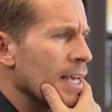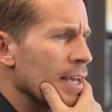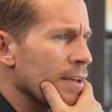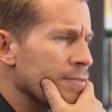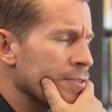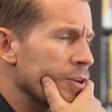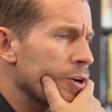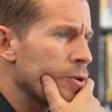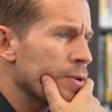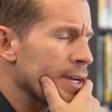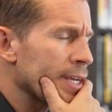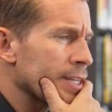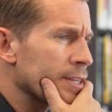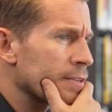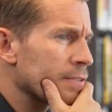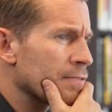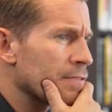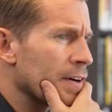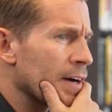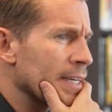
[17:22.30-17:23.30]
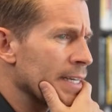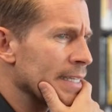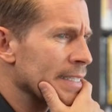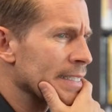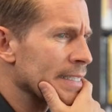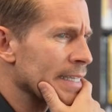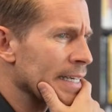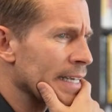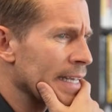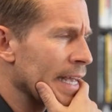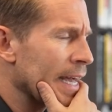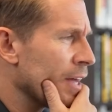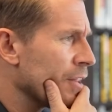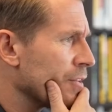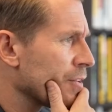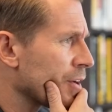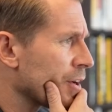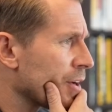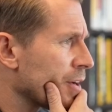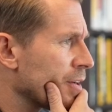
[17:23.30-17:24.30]
if you don't get the funding
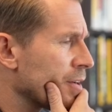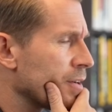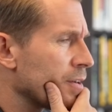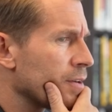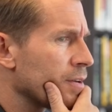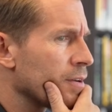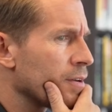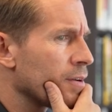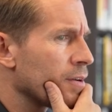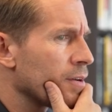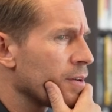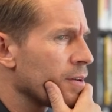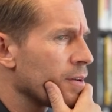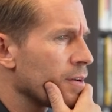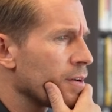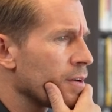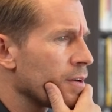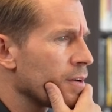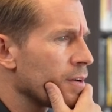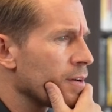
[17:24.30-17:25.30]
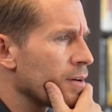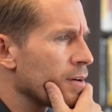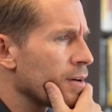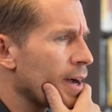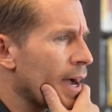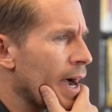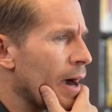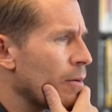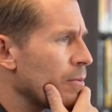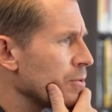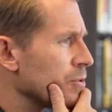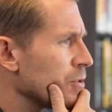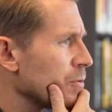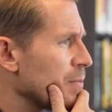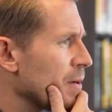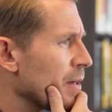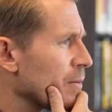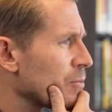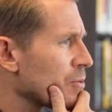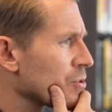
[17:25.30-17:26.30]
together, how would you
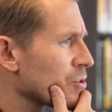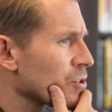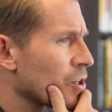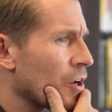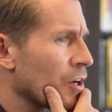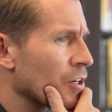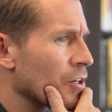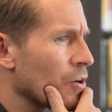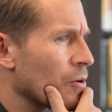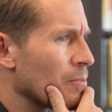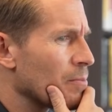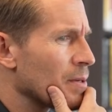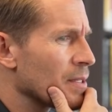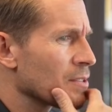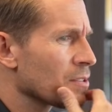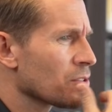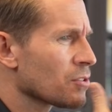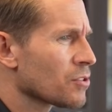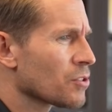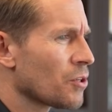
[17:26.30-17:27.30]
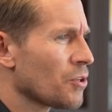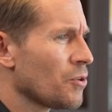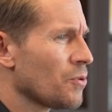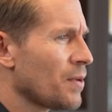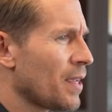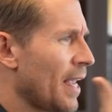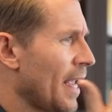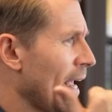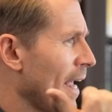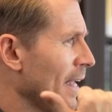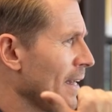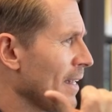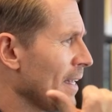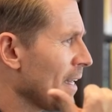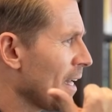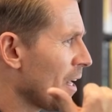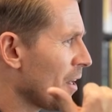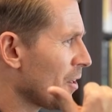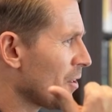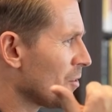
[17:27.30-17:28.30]
be able to start your own business so you can
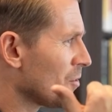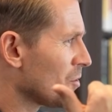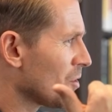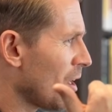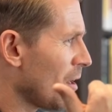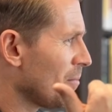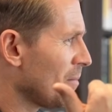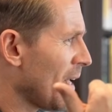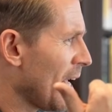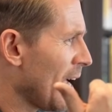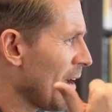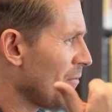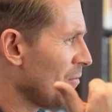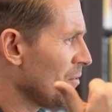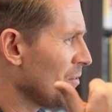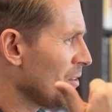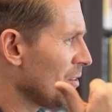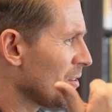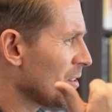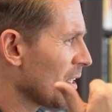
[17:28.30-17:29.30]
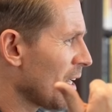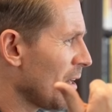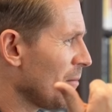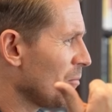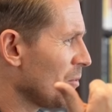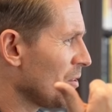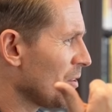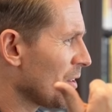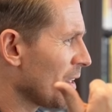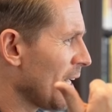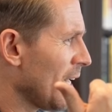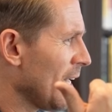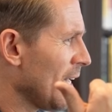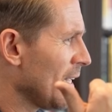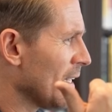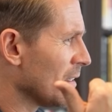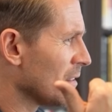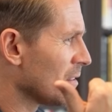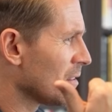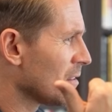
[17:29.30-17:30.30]
get out of your job to have with your time with your
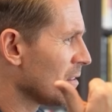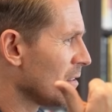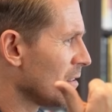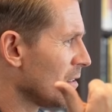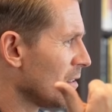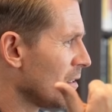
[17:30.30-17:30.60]
kids?